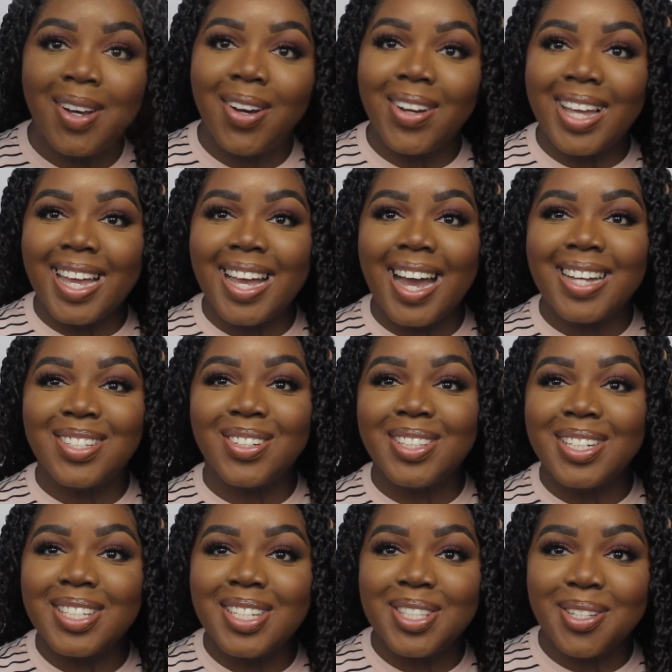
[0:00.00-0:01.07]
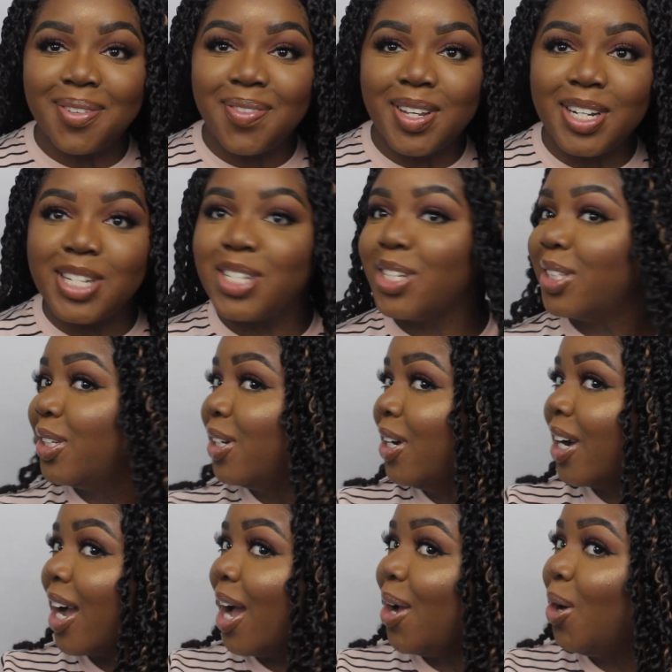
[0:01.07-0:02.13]
Okay guys, so this is the finished
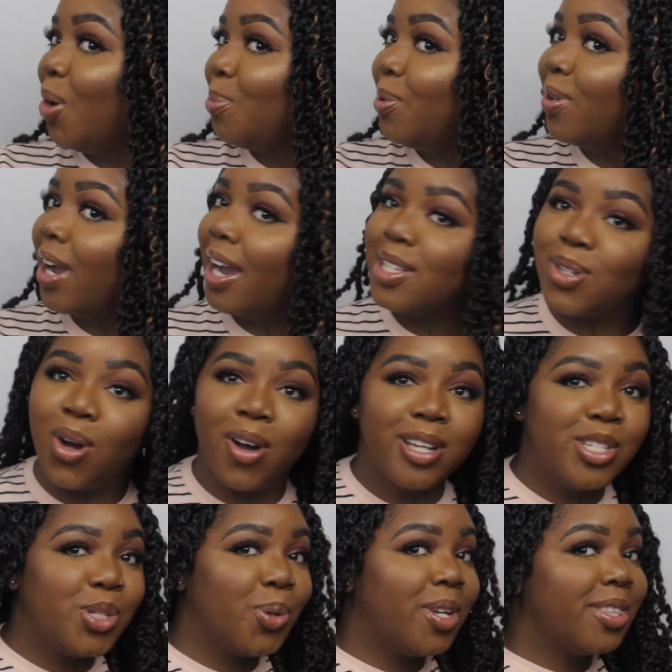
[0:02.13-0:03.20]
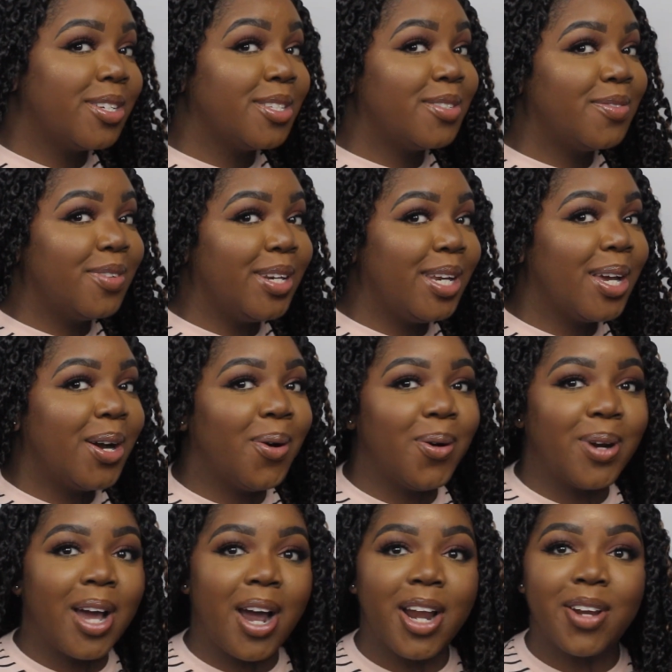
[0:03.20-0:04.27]
look. I hope you guys all enjoyed this video
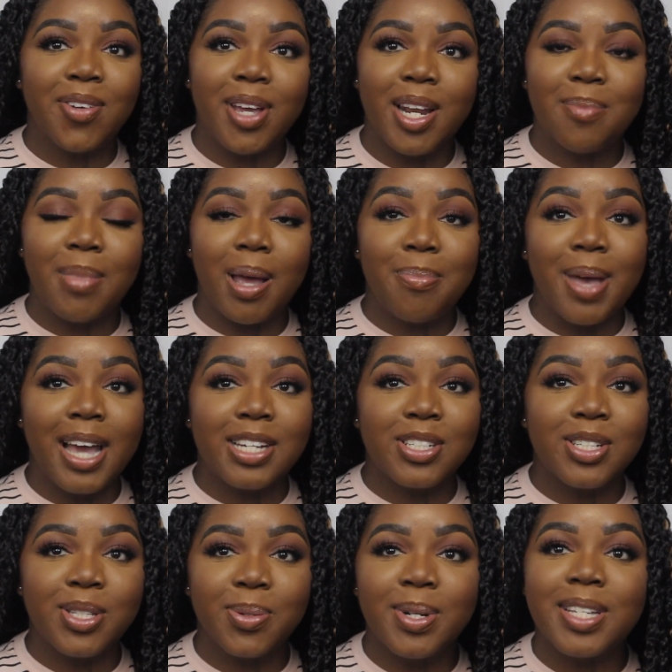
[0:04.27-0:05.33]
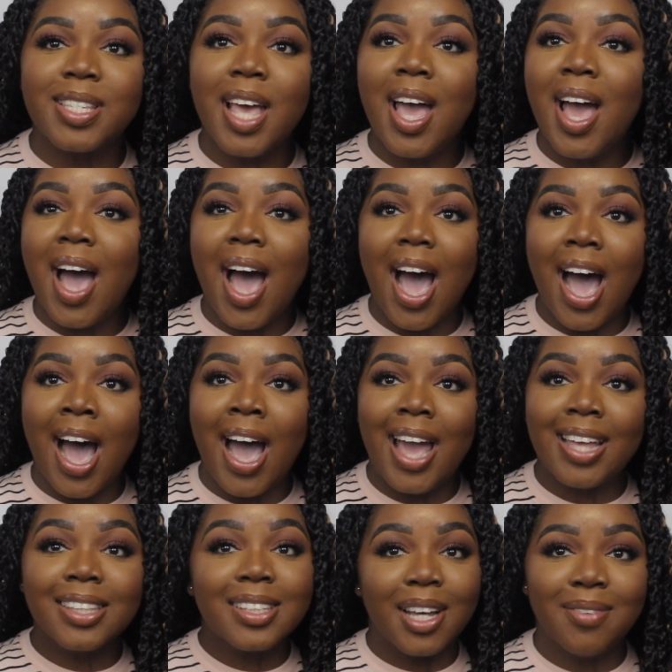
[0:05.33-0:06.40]
on how I created my passion twist.
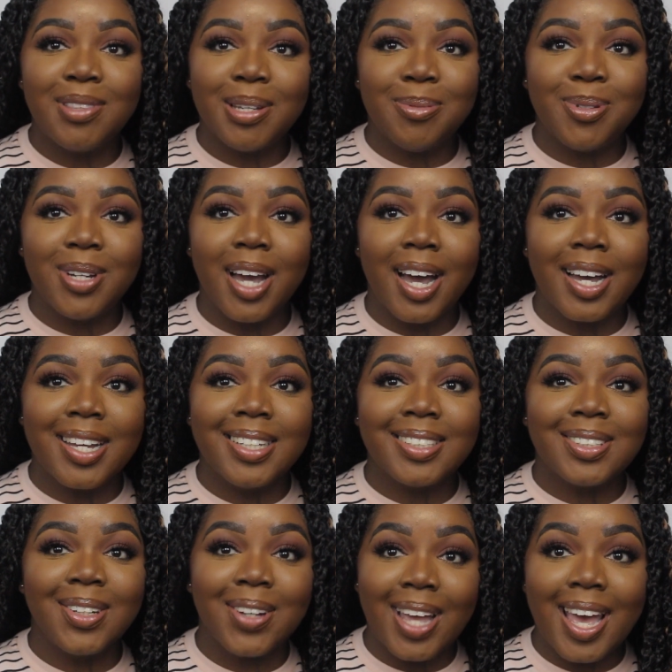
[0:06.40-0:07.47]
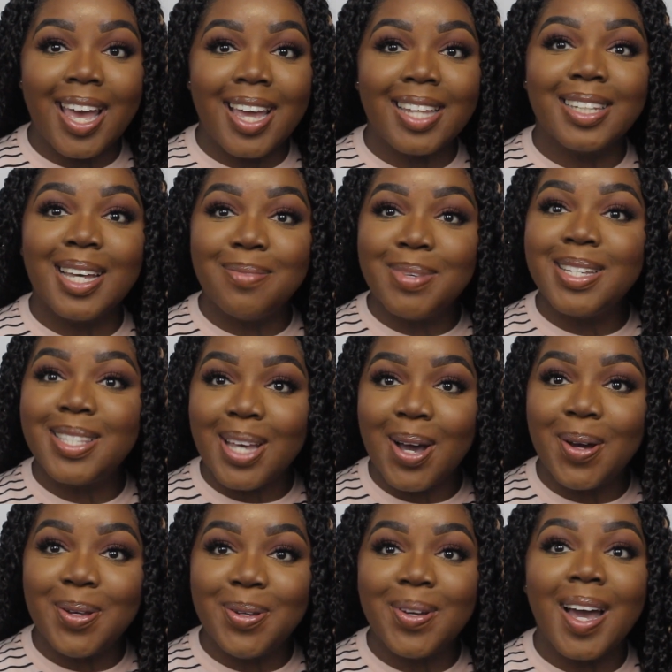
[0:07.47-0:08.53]
I love them, you guys. Okay, let me
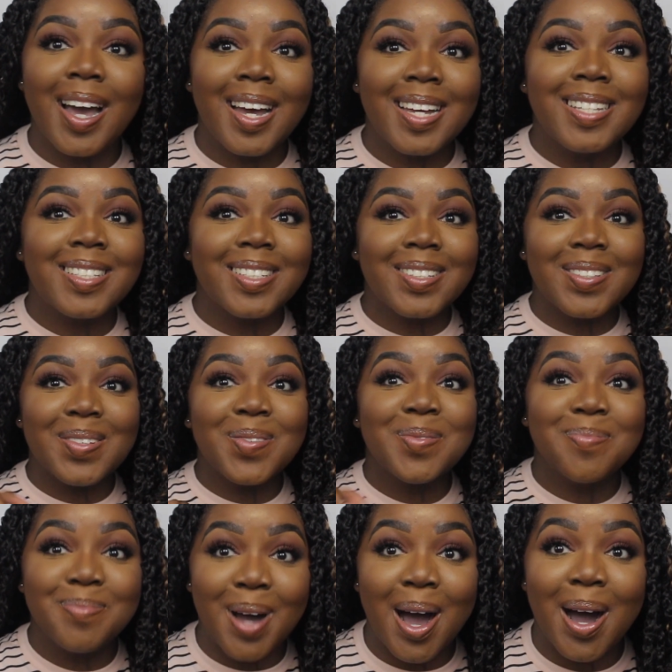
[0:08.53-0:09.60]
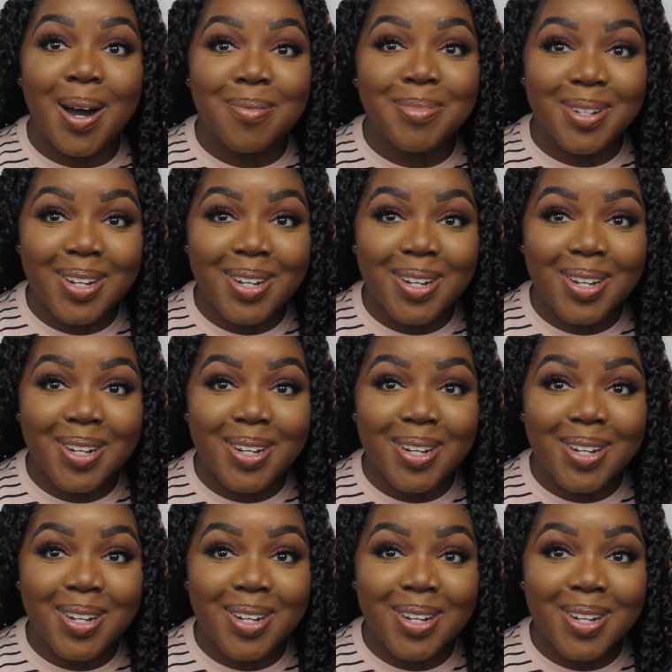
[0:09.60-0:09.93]
tell you guys, bomb.